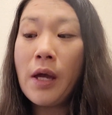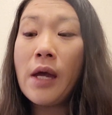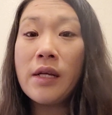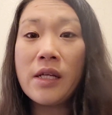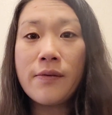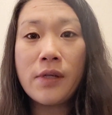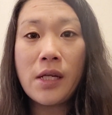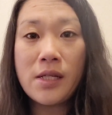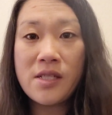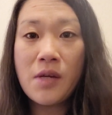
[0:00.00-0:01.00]
and even
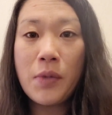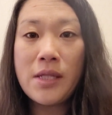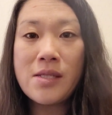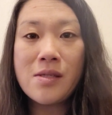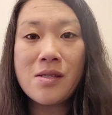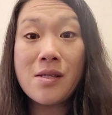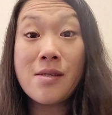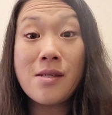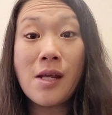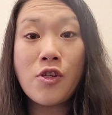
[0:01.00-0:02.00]
in some
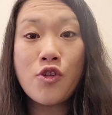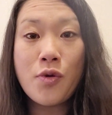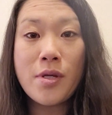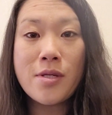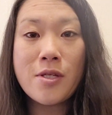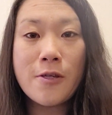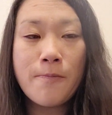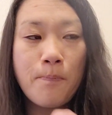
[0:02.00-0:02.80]
instances dangerous.